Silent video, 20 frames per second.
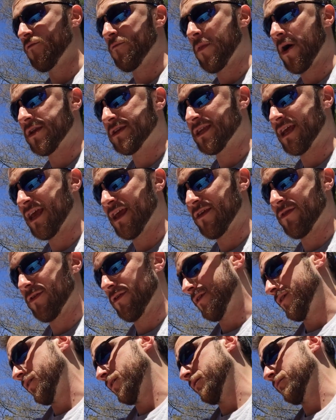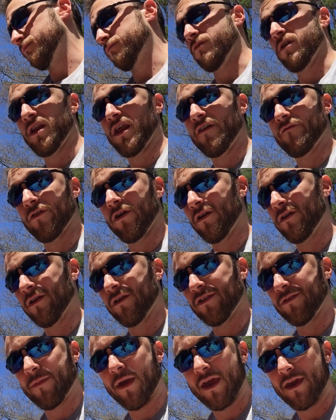Monday, the whatever it
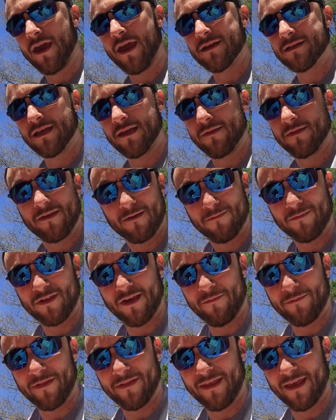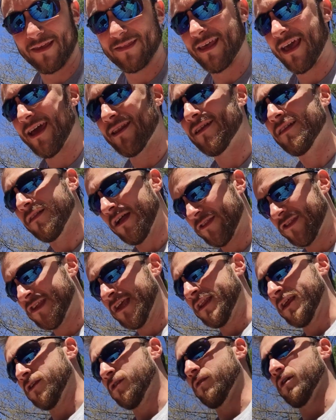is, May 18th, something like that. Let's
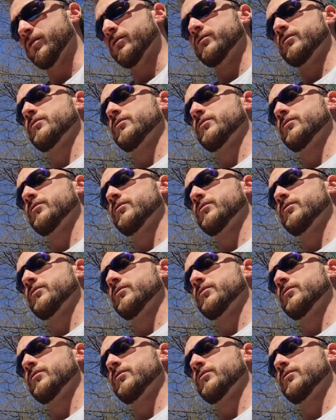get into it.